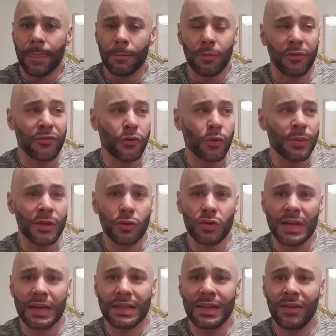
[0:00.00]
performing those
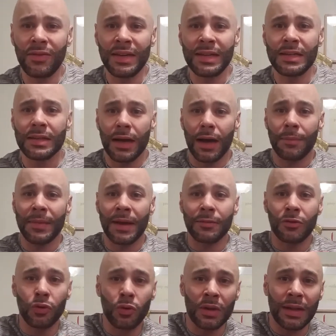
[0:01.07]
activities, I'm not
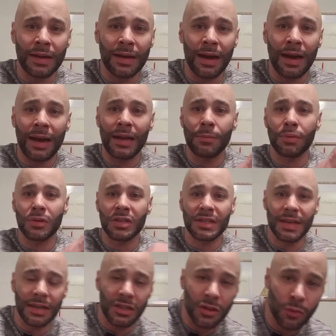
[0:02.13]
doing like a
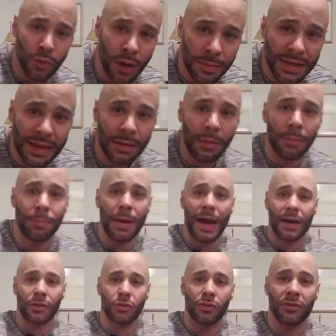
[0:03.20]
hyperextension where I'm taking my
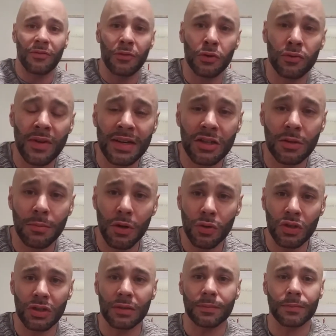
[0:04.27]
back through the full range of
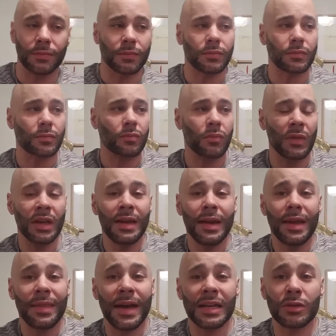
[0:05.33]
motion.
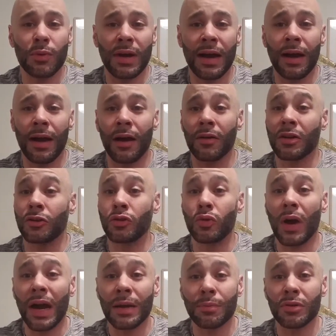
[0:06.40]
That's why I could do
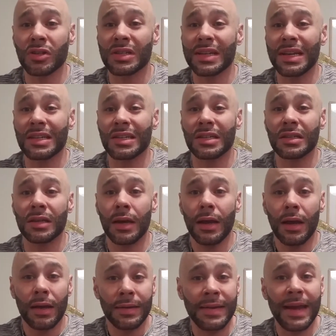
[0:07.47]
hyperextensions
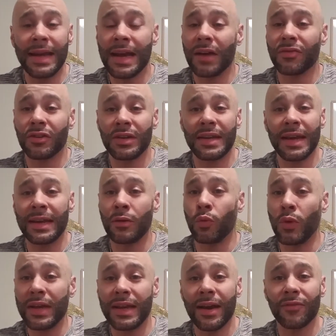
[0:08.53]
day after day,
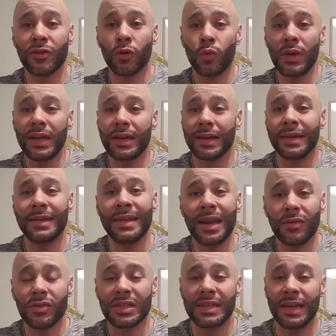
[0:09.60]
week after week, and
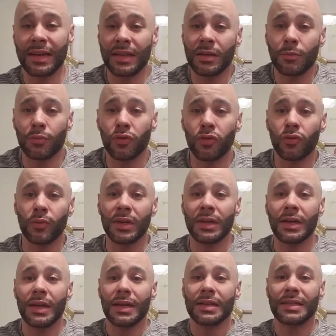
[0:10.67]
never see any improvement.
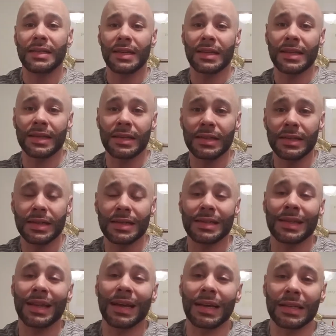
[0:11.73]
See, the thing is this,
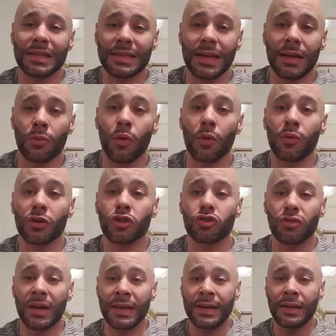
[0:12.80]
like I said, when we're
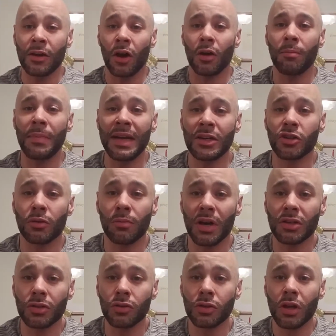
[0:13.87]
training our major
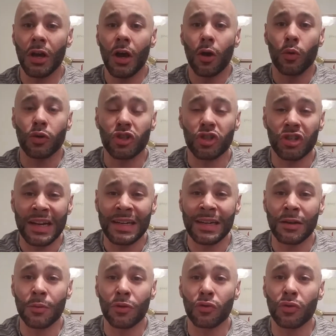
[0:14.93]
muscles, we're training
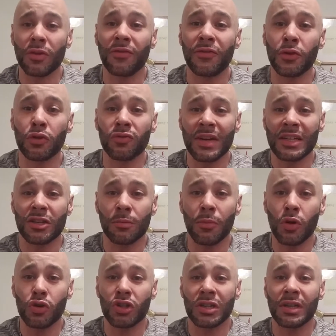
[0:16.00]
them through the full range of
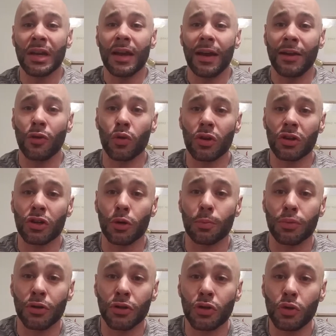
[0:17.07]
motion in order to
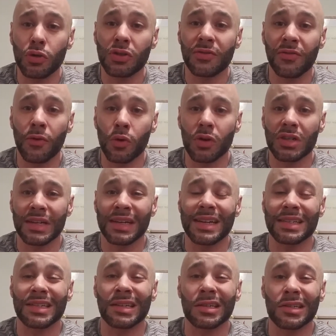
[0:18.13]
produce force
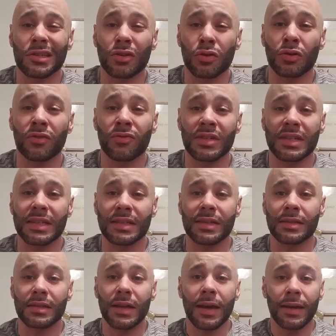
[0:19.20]
against an external
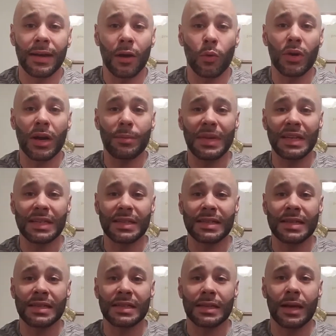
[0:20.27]
resistance. Now, what I mean is
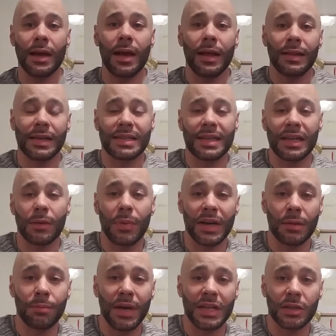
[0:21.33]
this. Let's think about
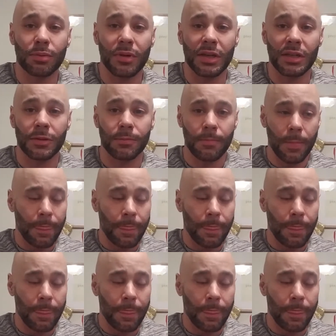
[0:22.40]
a bench press.